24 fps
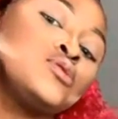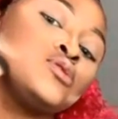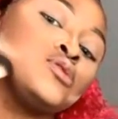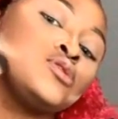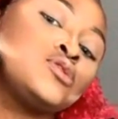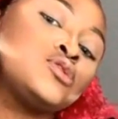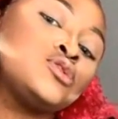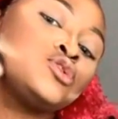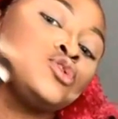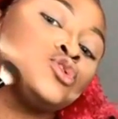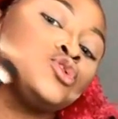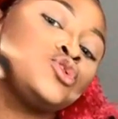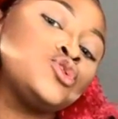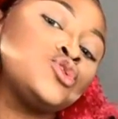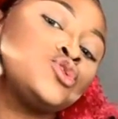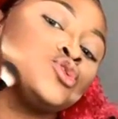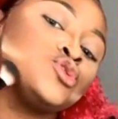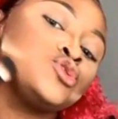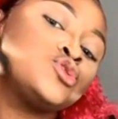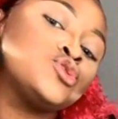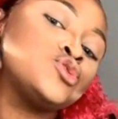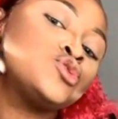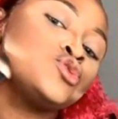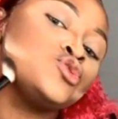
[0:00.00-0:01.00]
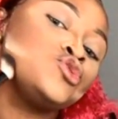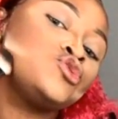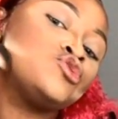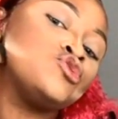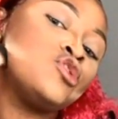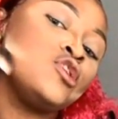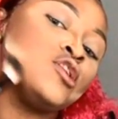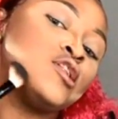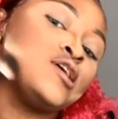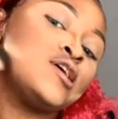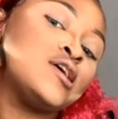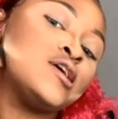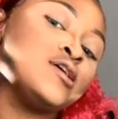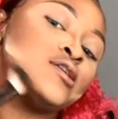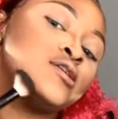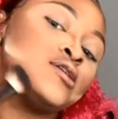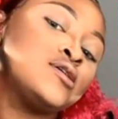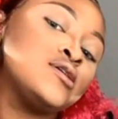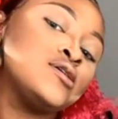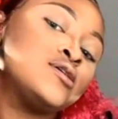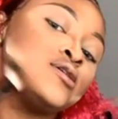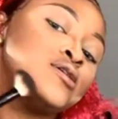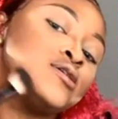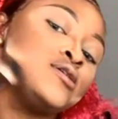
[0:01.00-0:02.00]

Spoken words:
the cheek jawline.